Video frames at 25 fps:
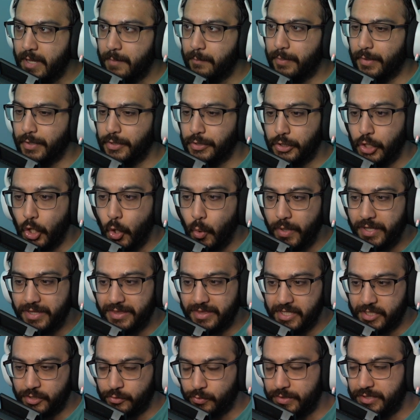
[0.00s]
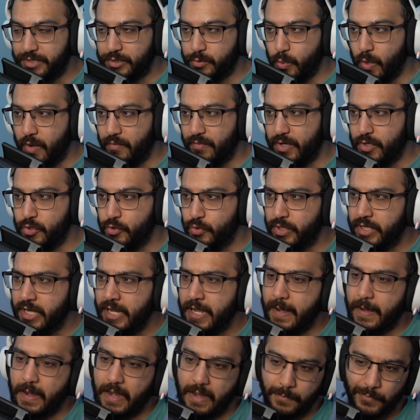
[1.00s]
But knowing this one's 1200,
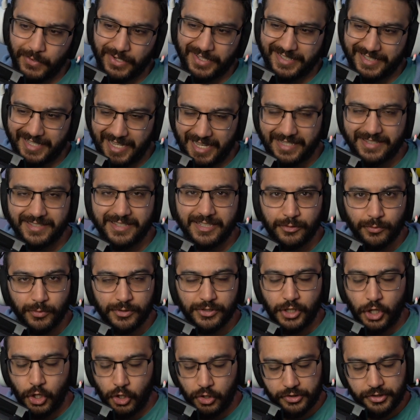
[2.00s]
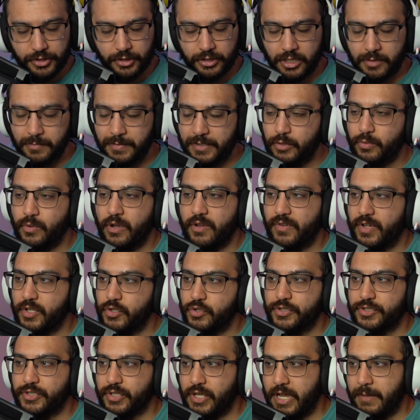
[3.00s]
I'm going to guess this one's also going to be
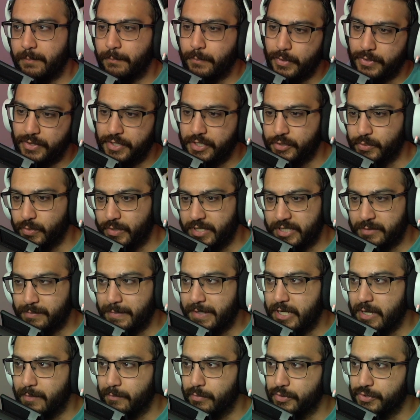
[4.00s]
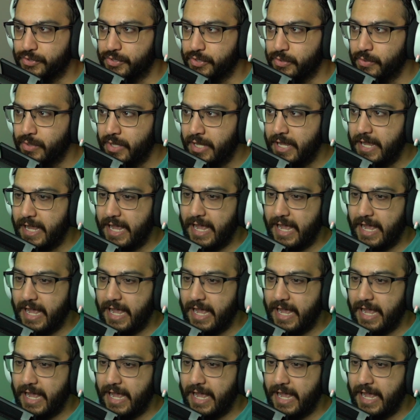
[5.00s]
1200. So I'd put this one as my number 2.